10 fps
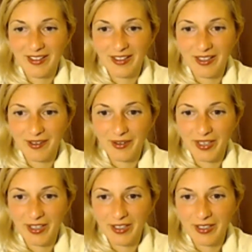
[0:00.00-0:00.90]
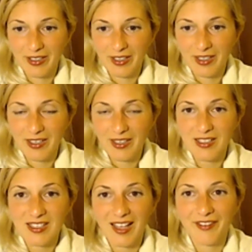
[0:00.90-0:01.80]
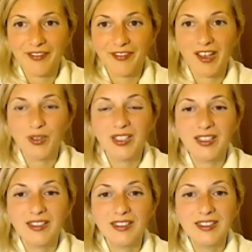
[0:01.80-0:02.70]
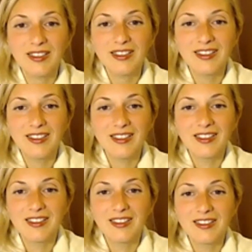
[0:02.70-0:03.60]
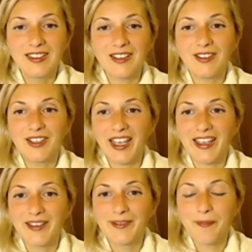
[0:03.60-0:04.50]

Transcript: There it is. I found it. Okay.